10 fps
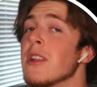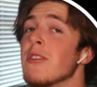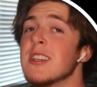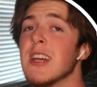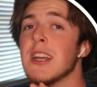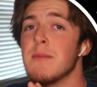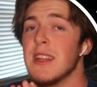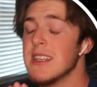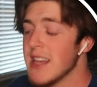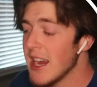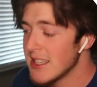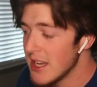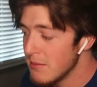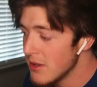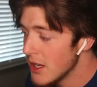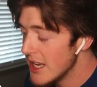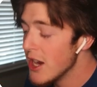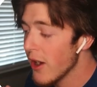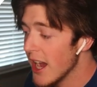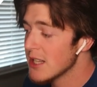literally stuck him in the exact same
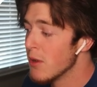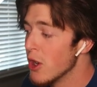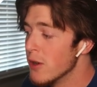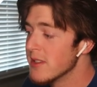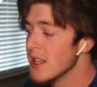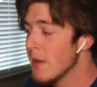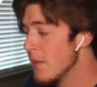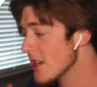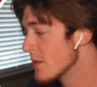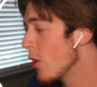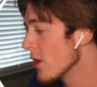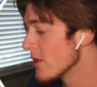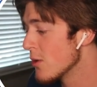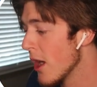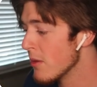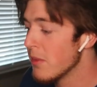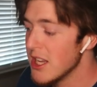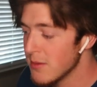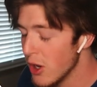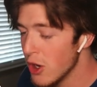tier as Mahomes. And that might be a spoiler to where I'm going to
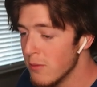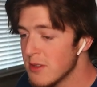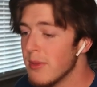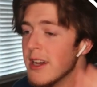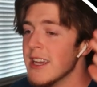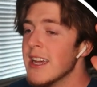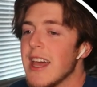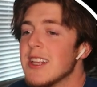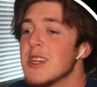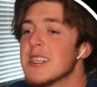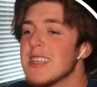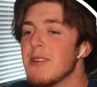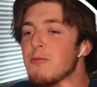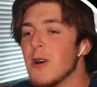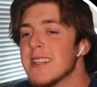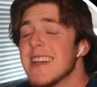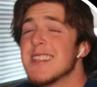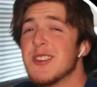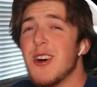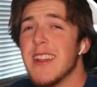place Mahomes. But that just, once I
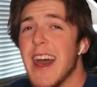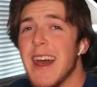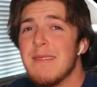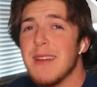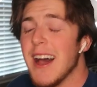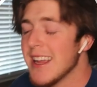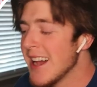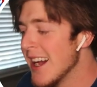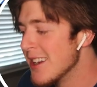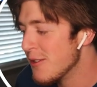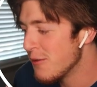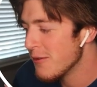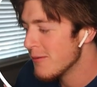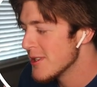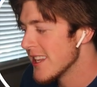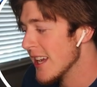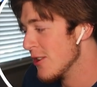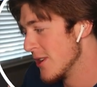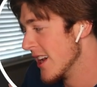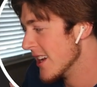saw that, I kind of was like,
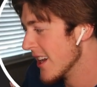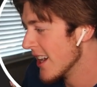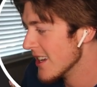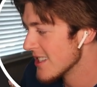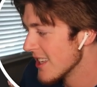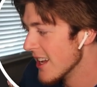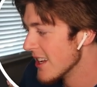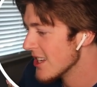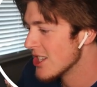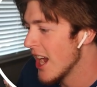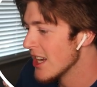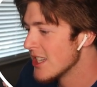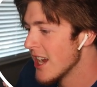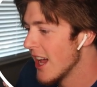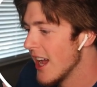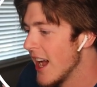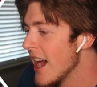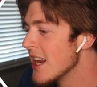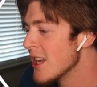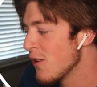okay, guys, like I
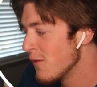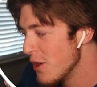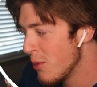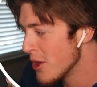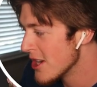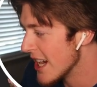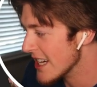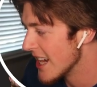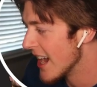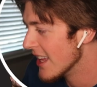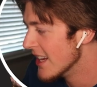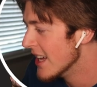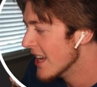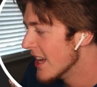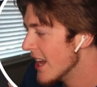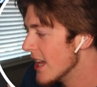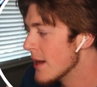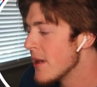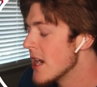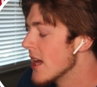had a different viewpoint on Josh Allen. And
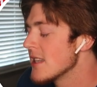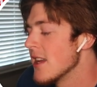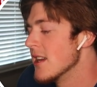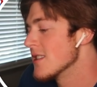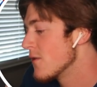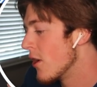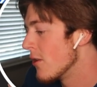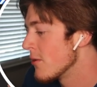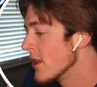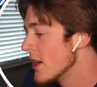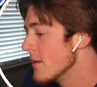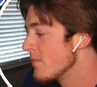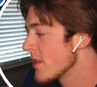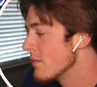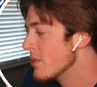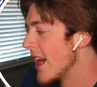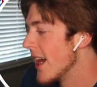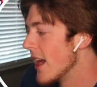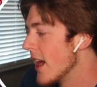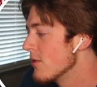that's not his fault, really. But
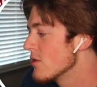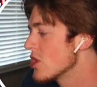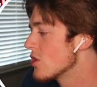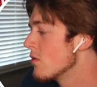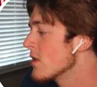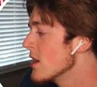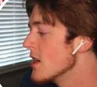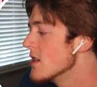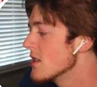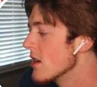I just don't think he